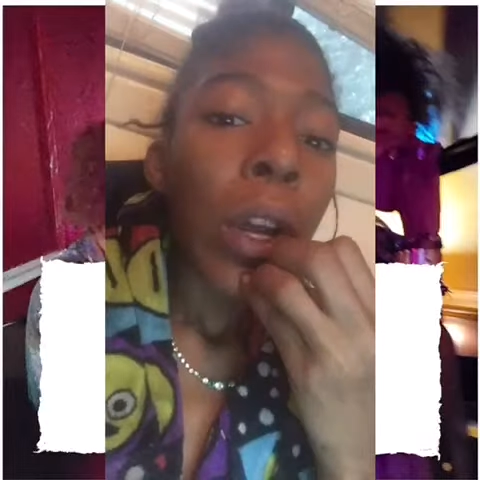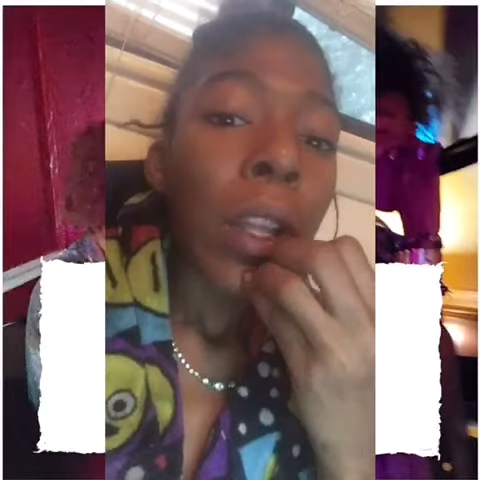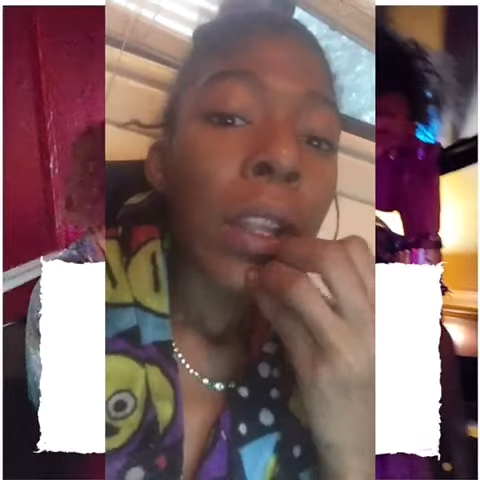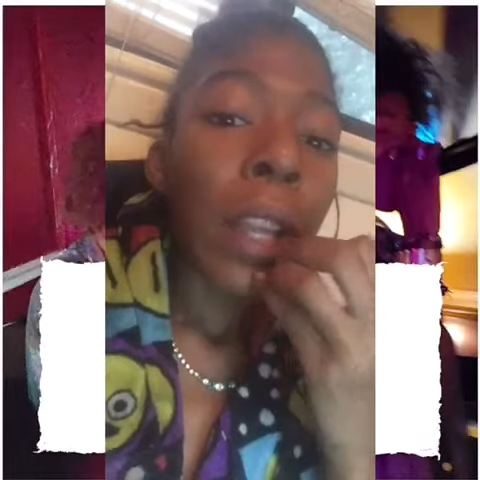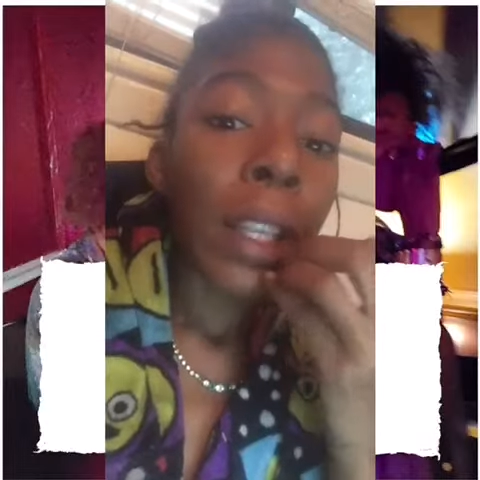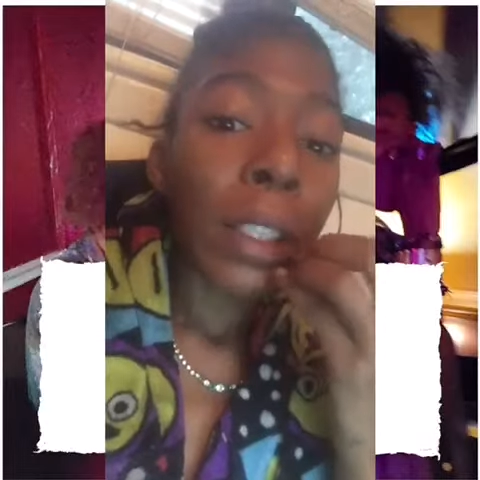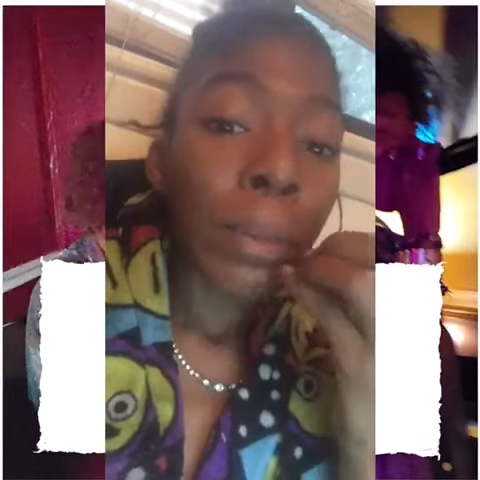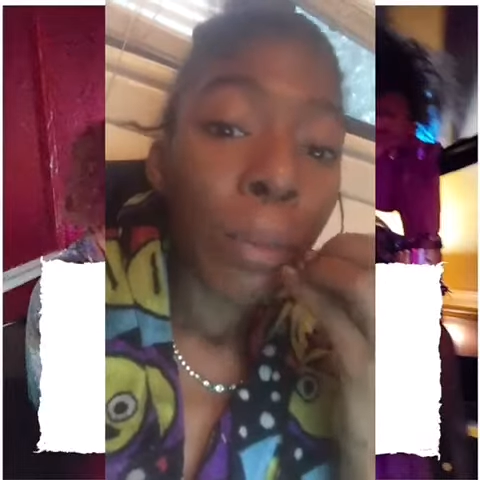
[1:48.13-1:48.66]

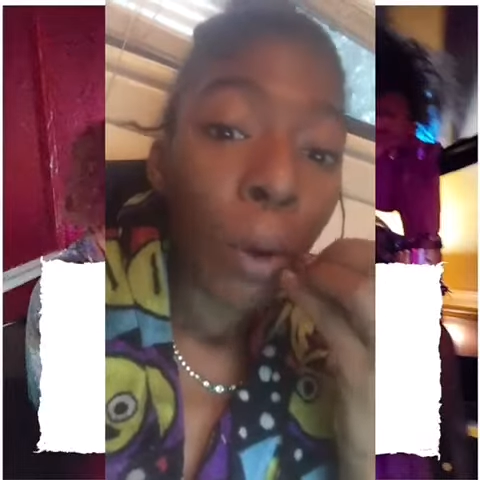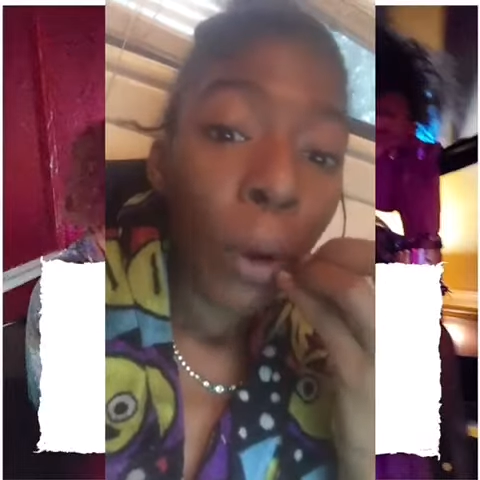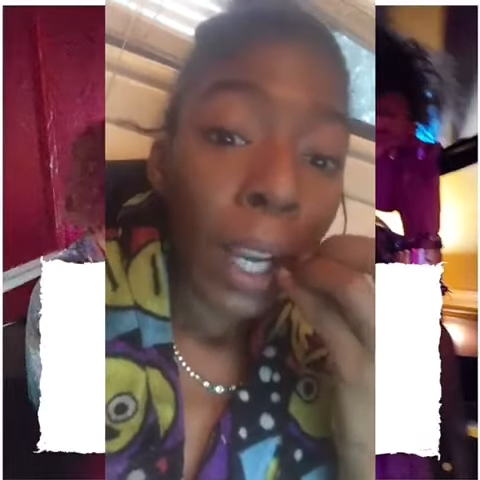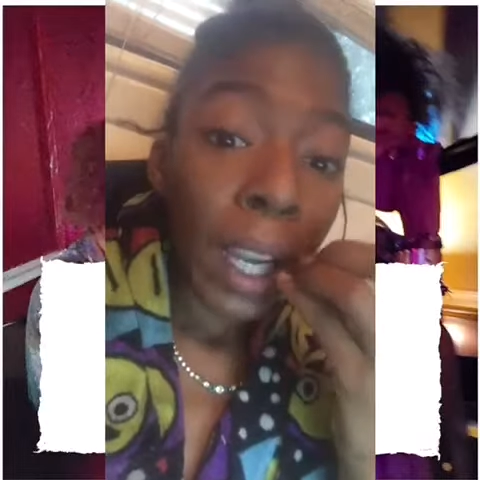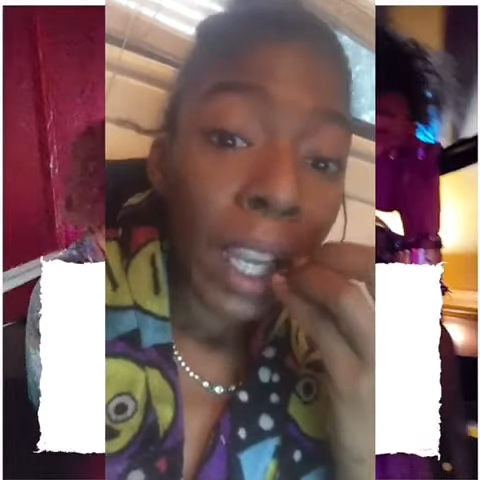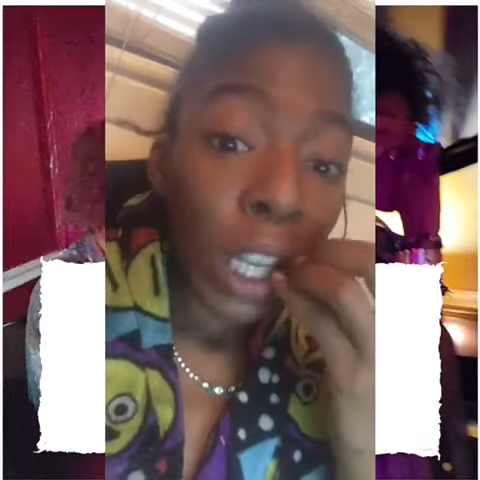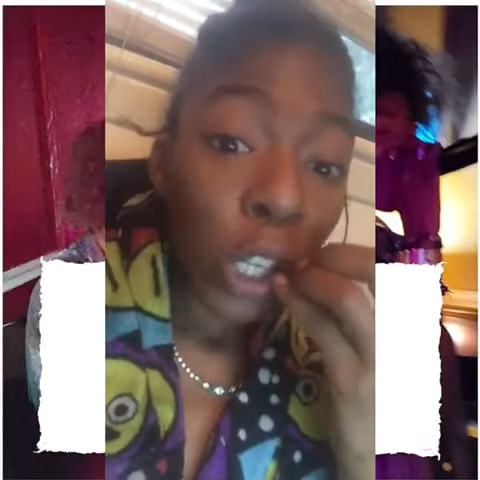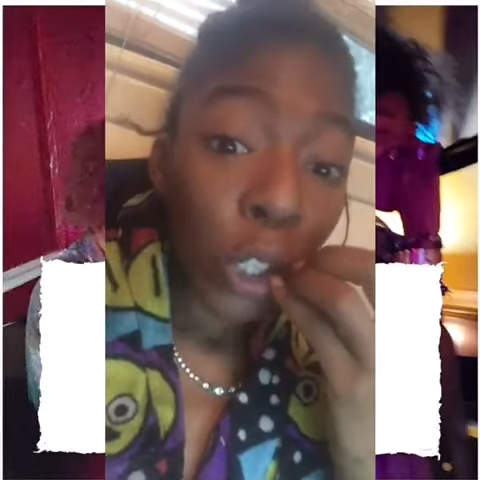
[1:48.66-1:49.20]
that's more
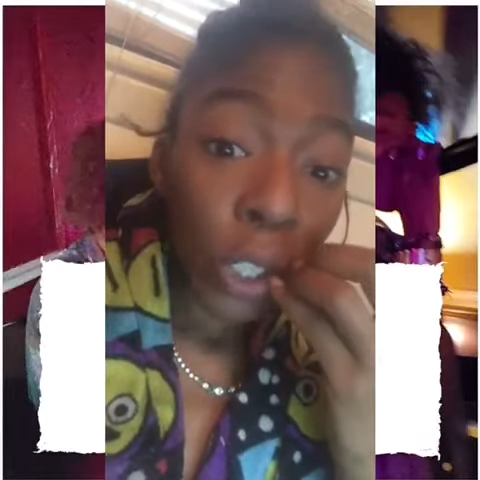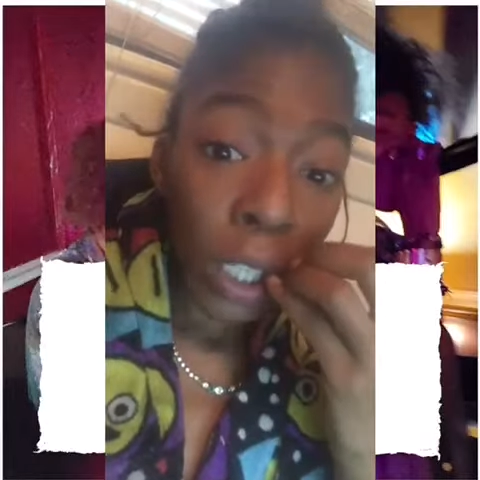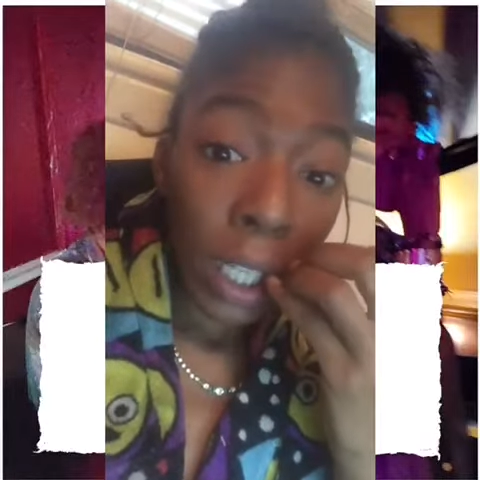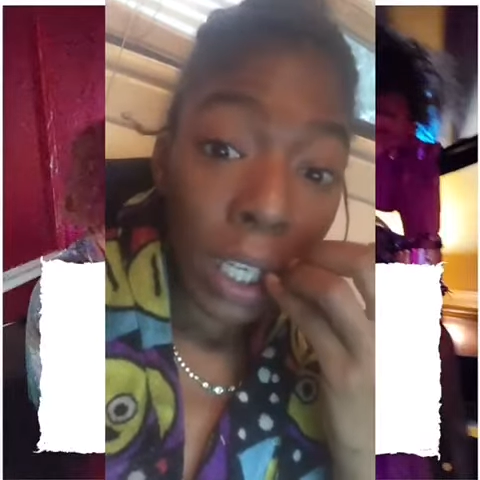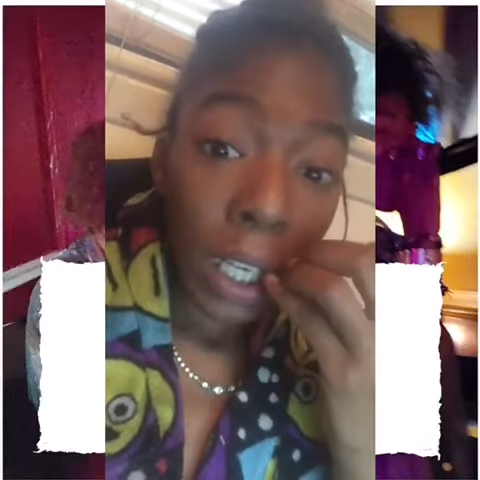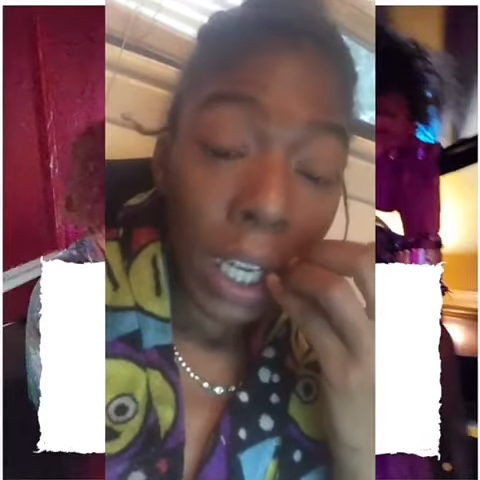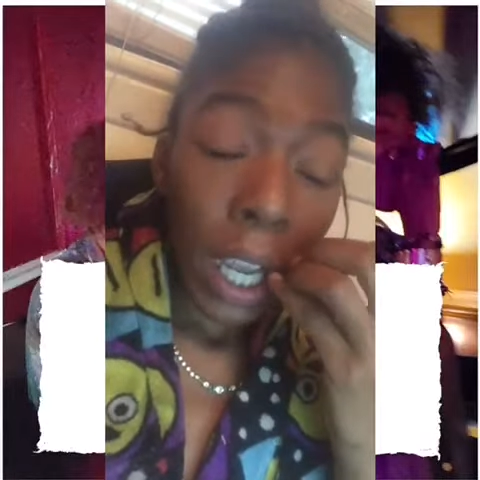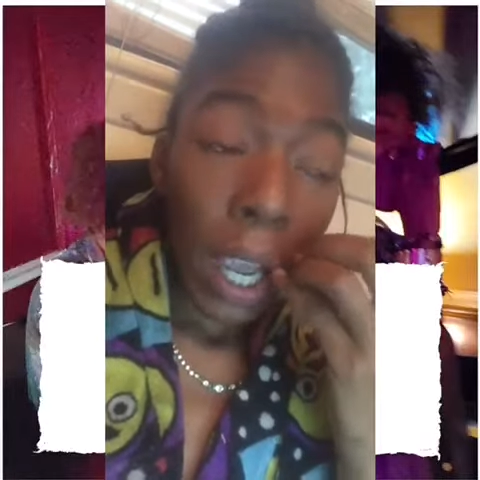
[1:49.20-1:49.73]

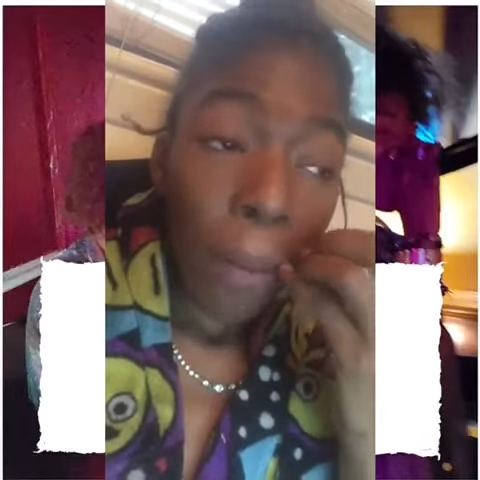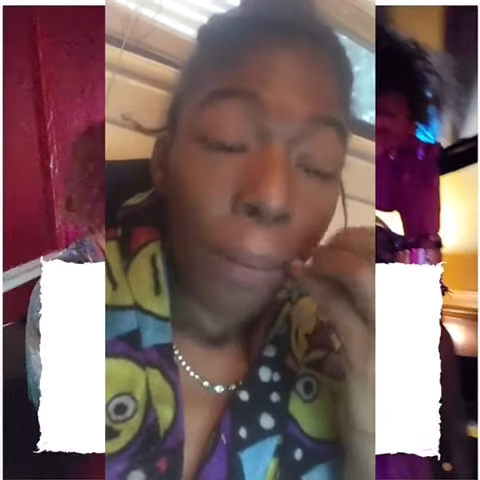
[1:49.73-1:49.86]
energy,